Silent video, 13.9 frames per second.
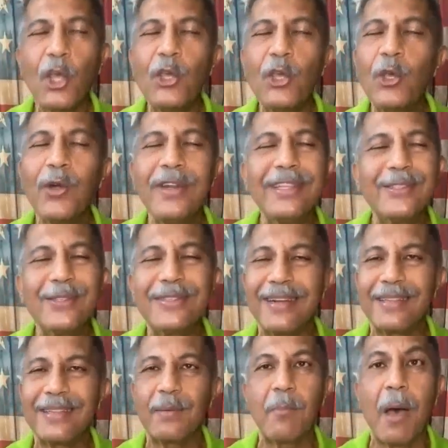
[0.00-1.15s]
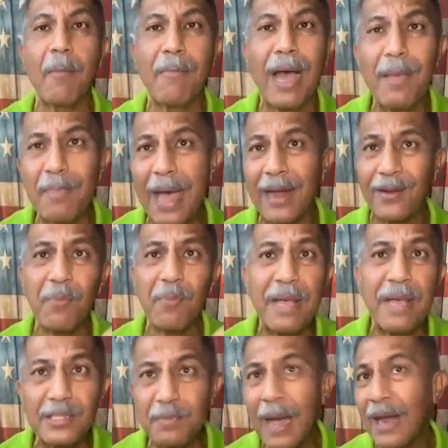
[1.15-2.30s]
You don't need to tell them about my background,
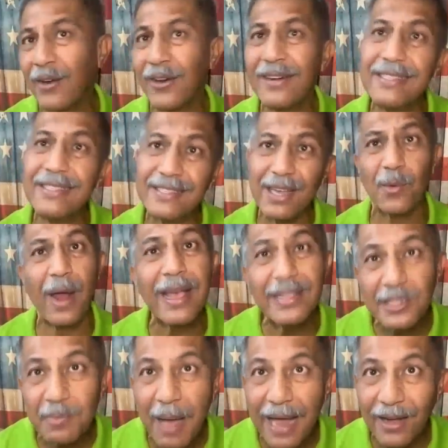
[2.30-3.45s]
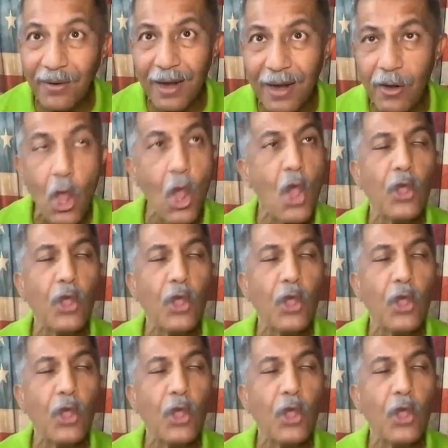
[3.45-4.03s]
Ben's background, Lisa and Ryan's background.